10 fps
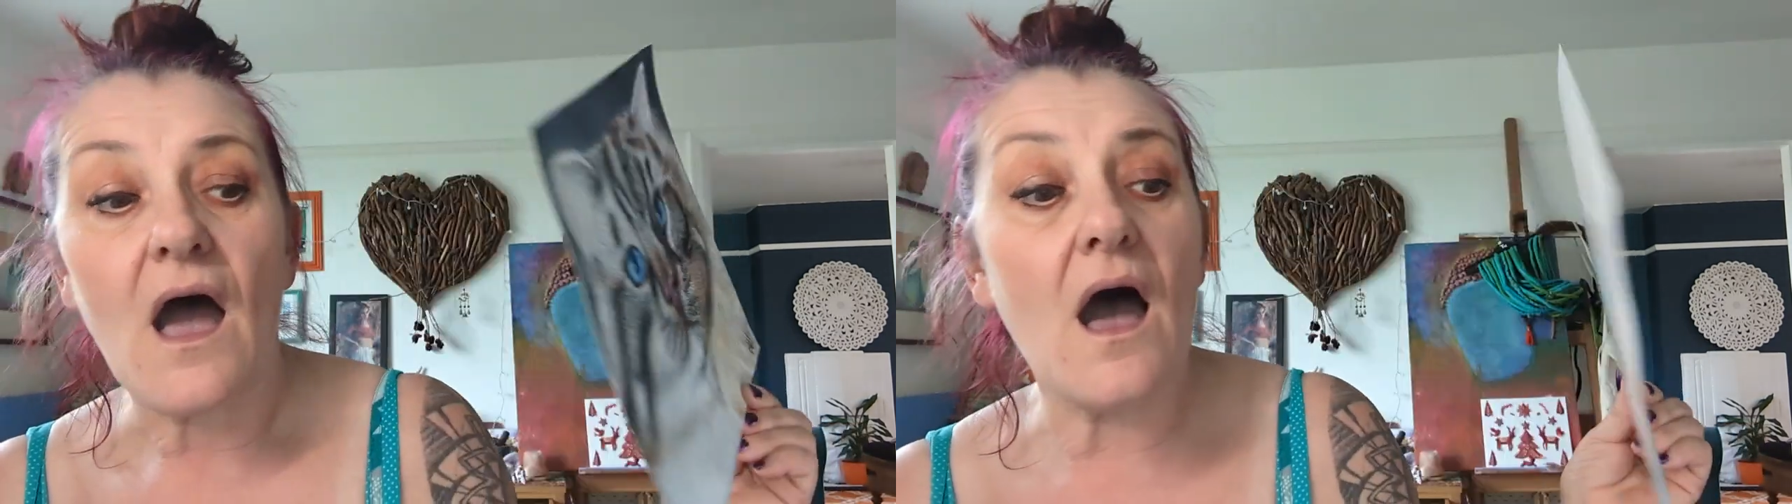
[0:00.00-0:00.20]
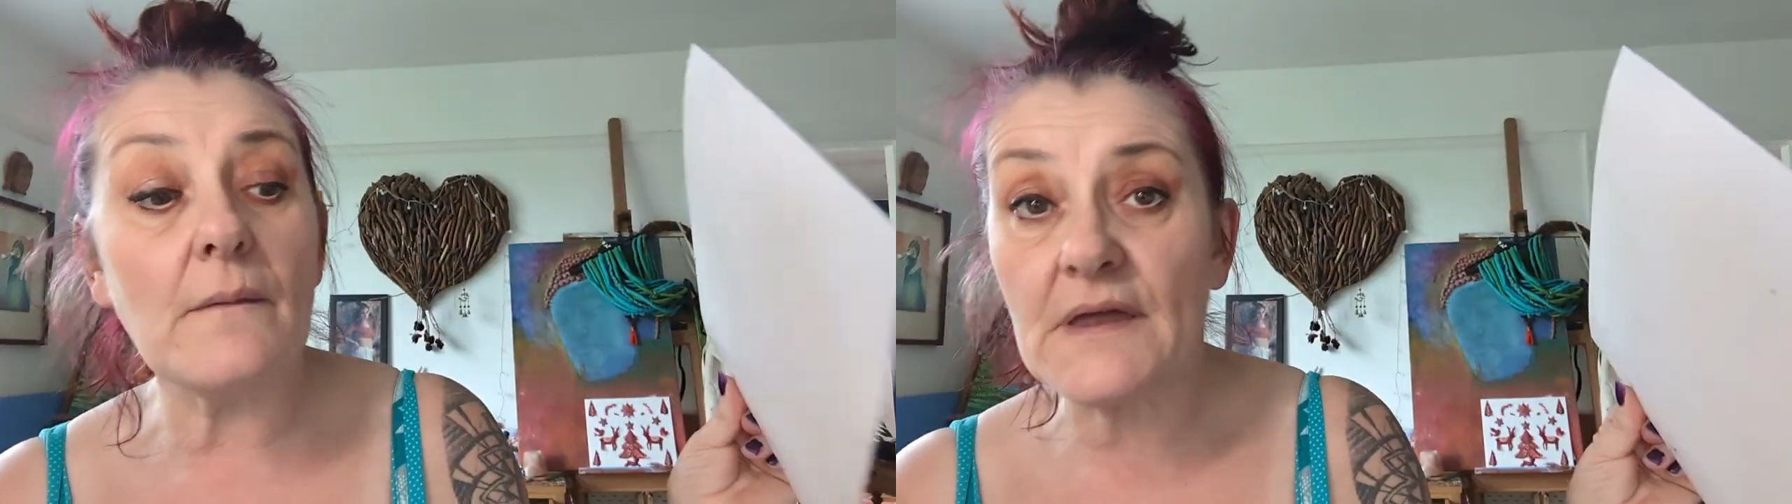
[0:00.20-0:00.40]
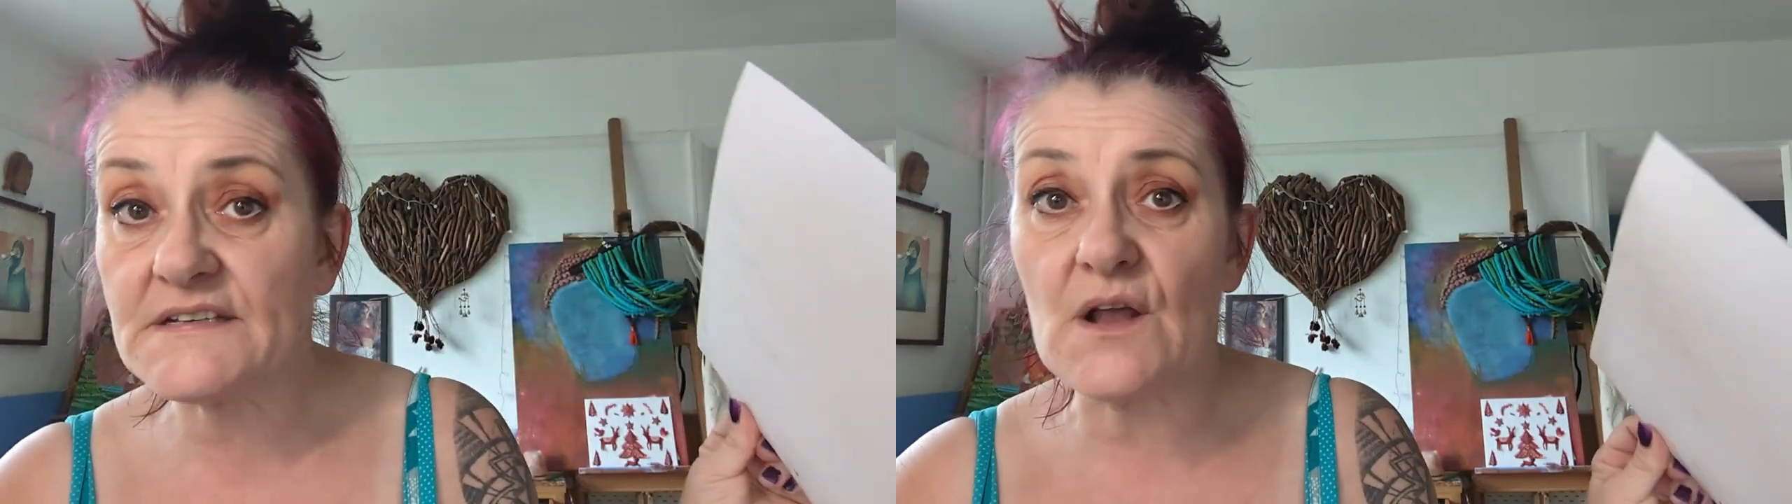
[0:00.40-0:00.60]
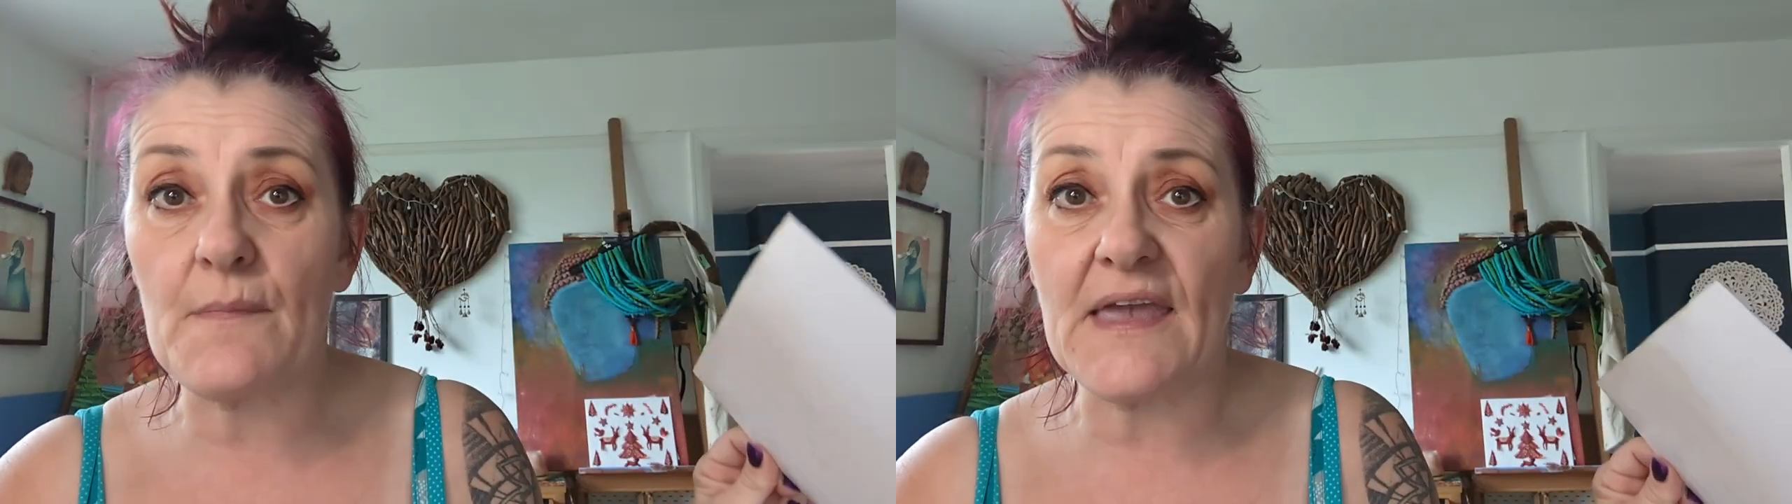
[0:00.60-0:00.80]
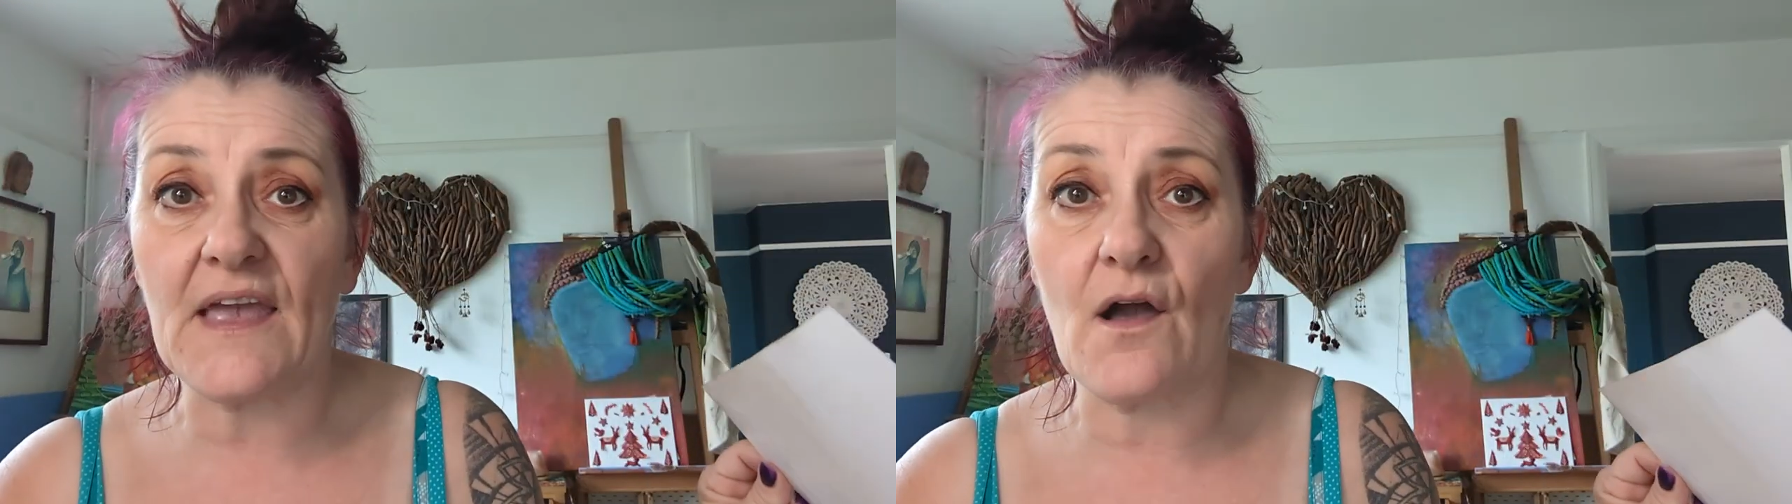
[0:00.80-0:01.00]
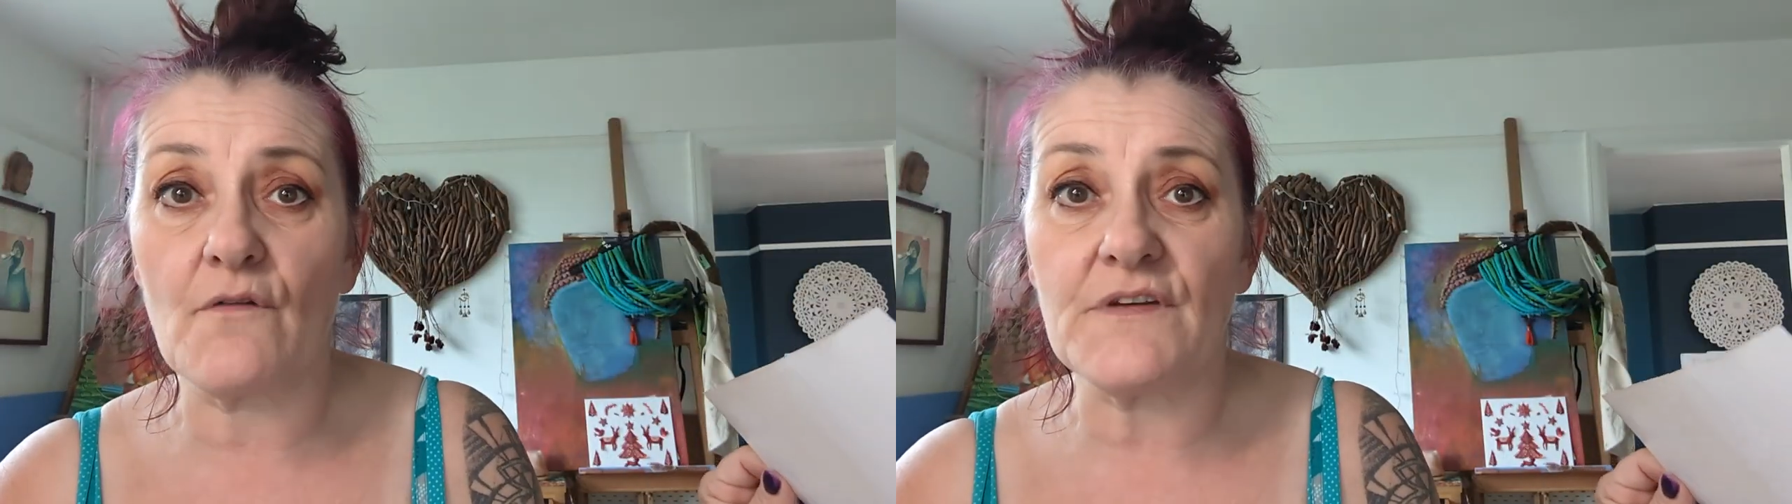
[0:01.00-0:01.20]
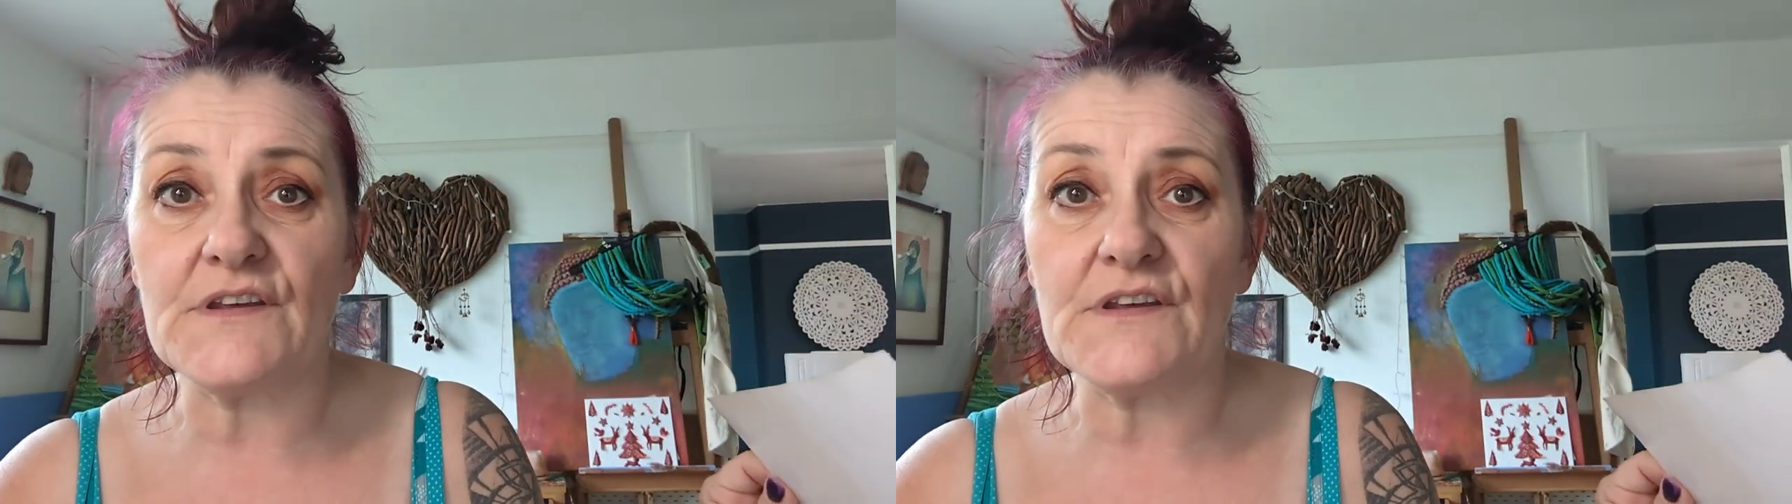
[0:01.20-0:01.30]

I'm going to start making art